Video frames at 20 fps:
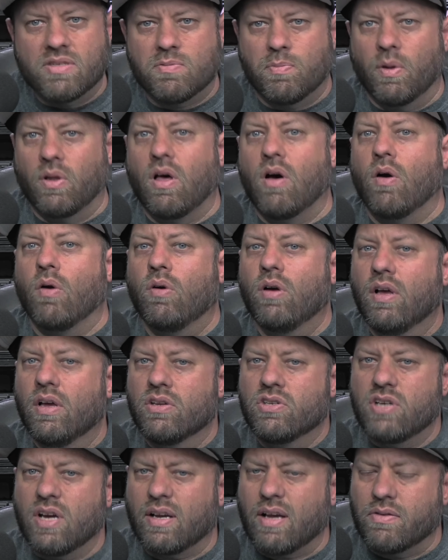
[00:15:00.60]
below.
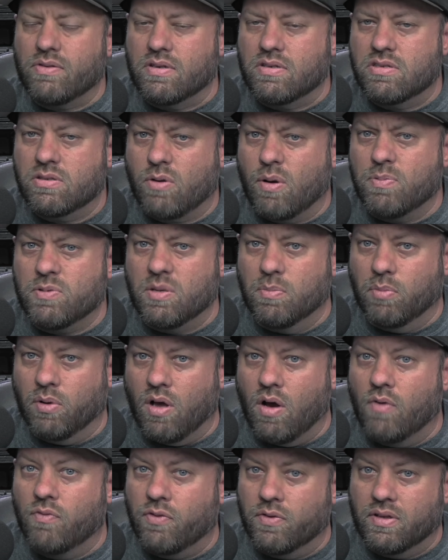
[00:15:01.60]
Check out the description
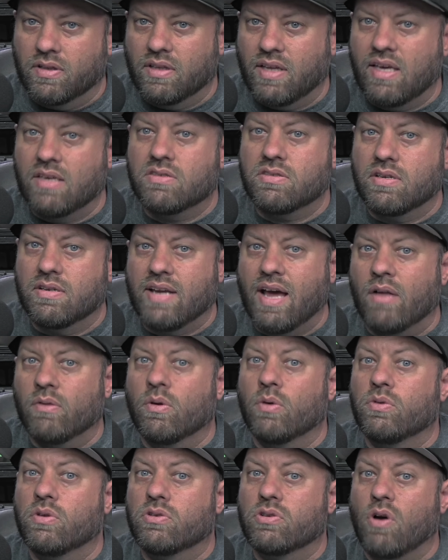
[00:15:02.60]
below for the links to
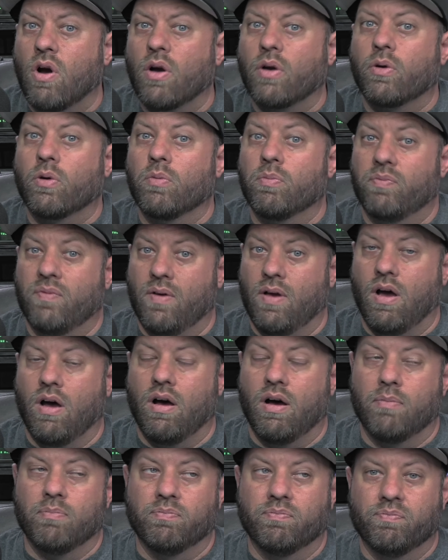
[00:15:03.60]
download the talk group
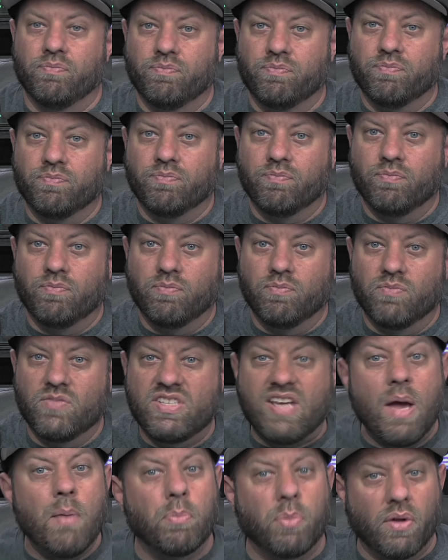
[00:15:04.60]
um,
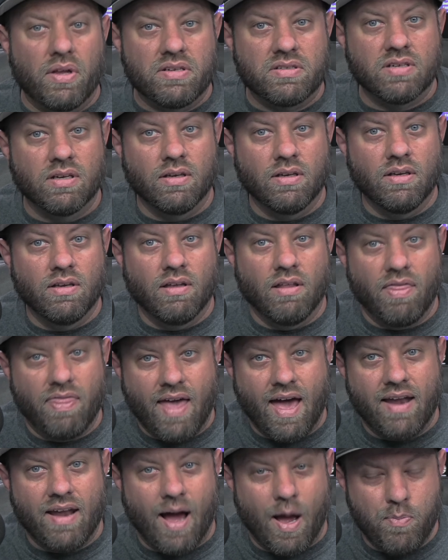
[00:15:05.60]
template
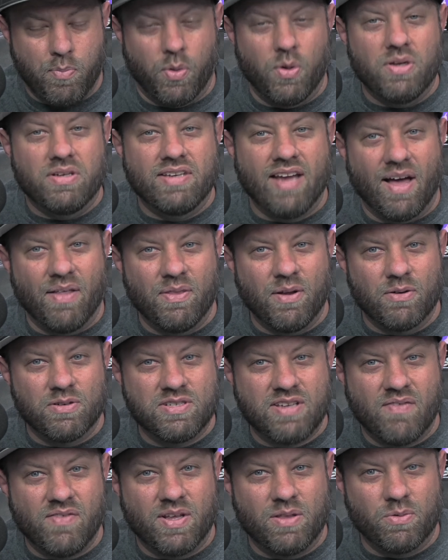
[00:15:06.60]
that I put down there,
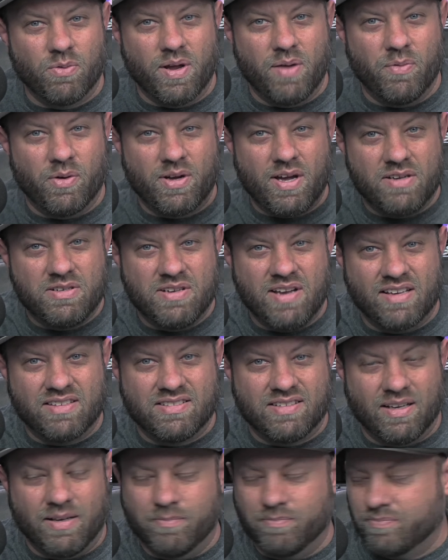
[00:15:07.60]
73, and we'll catch you
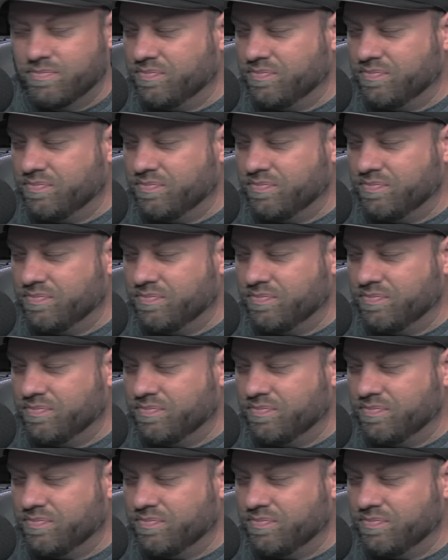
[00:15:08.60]
next time.